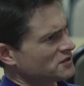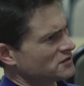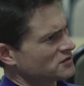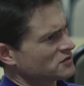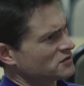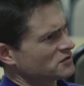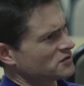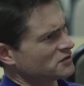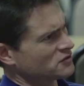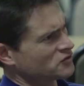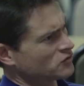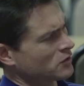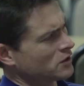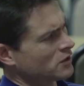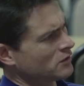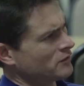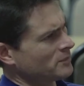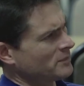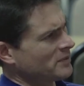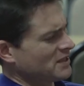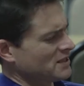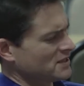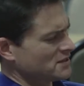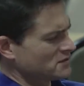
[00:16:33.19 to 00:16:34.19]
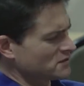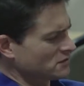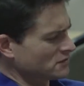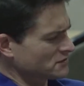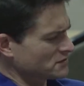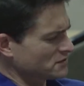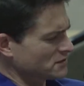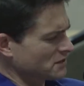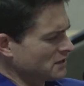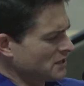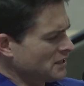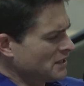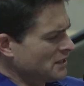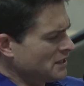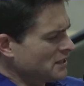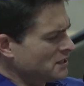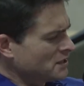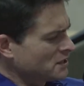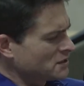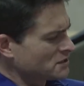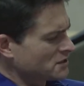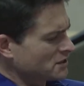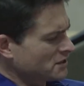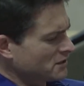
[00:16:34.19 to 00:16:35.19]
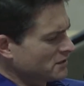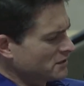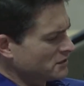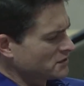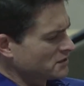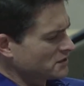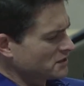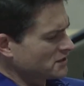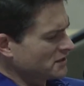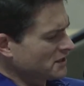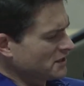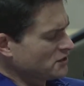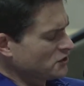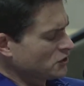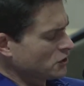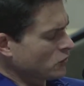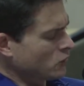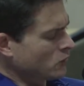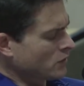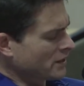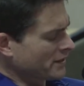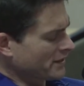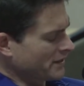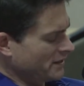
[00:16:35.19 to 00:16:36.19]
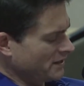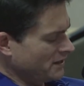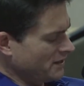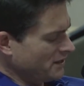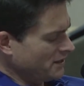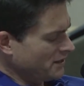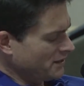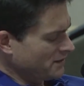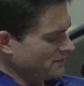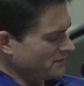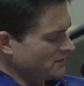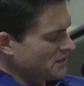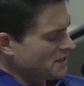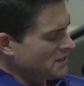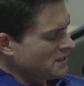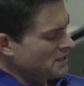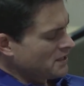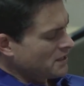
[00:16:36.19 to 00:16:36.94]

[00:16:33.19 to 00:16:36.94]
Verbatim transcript: the, the twelve apostles? Because because then you go on again.